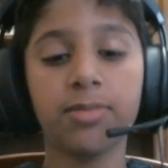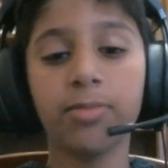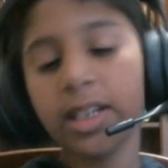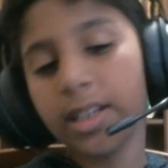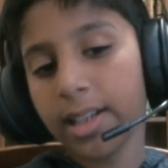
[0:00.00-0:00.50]

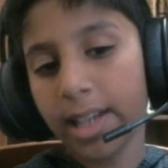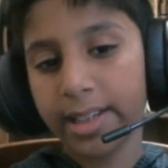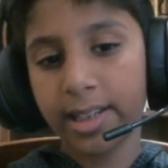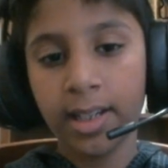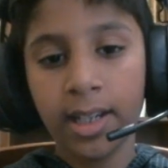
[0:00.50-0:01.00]
whether
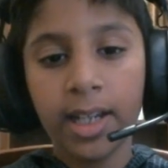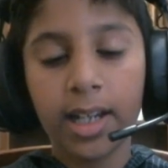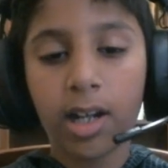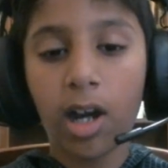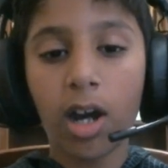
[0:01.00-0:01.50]
like
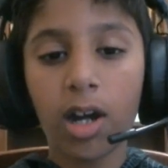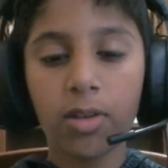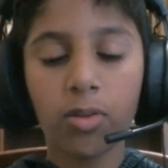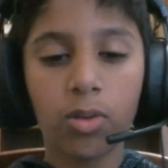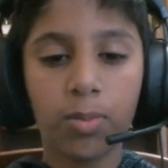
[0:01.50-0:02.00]

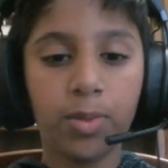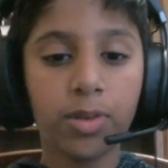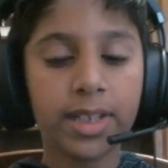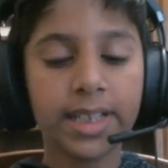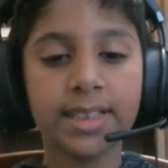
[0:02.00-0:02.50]
car or
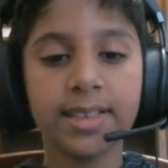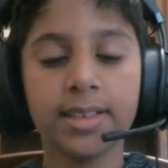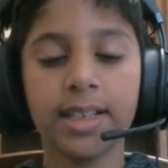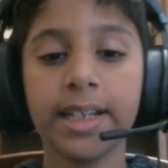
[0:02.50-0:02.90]
book is